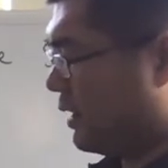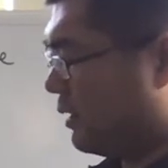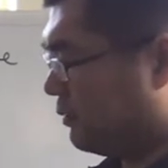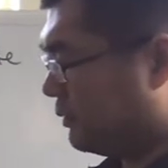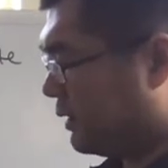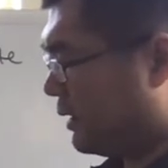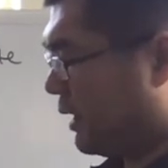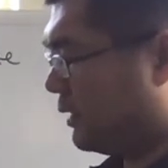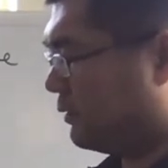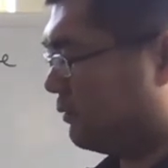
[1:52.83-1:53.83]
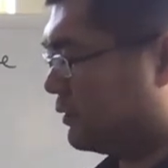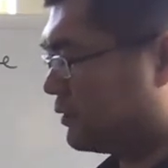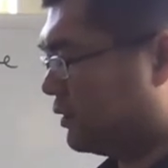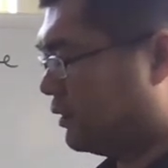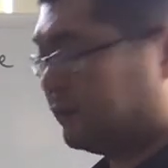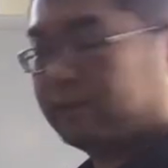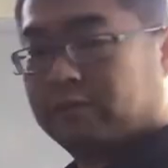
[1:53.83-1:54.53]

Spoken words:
area under this curve,